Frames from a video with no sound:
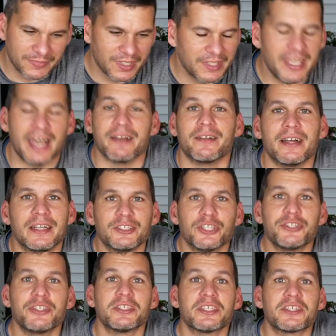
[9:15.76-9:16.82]
yeah,
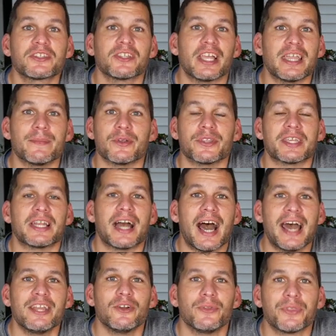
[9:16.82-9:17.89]
just a disclaimer that
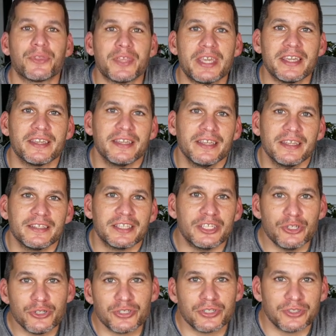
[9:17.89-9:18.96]
I don't think that
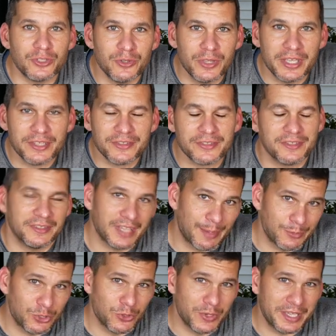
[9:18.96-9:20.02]
you should do this.
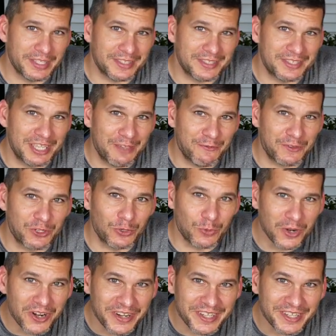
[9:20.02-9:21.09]
I'm doing it to see if it'll
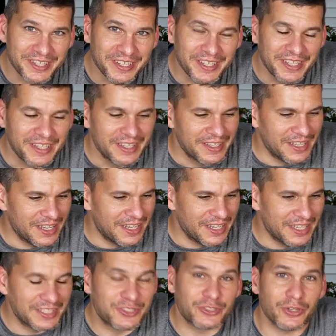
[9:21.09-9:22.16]
work.
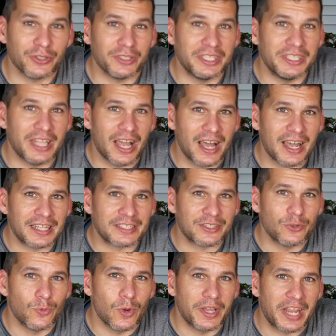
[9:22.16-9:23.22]
Uh, it's certainly not
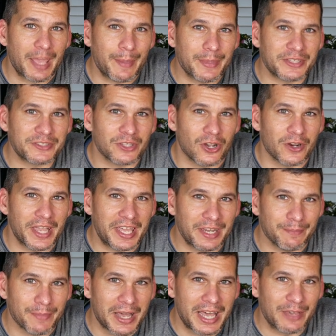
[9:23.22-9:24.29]
what MSR had
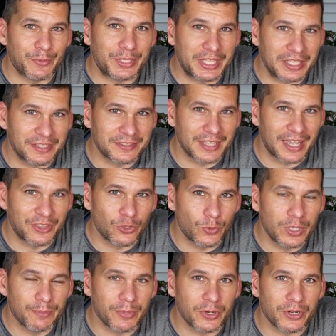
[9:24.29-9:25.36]
in mind when they designed the
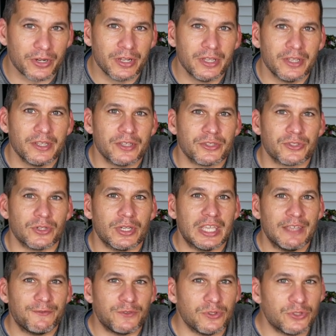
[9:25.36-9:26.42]
Windburner. So
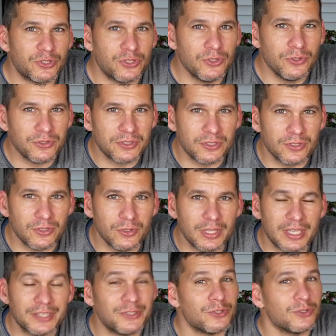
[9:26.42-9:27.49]
if you choose to do
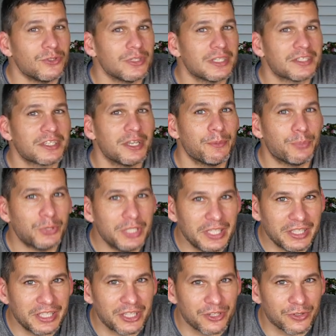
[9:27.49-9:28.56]
this, you do this
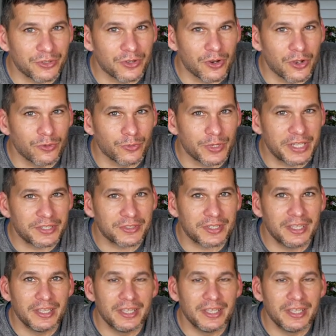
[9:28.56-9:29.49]
completely at your own risk.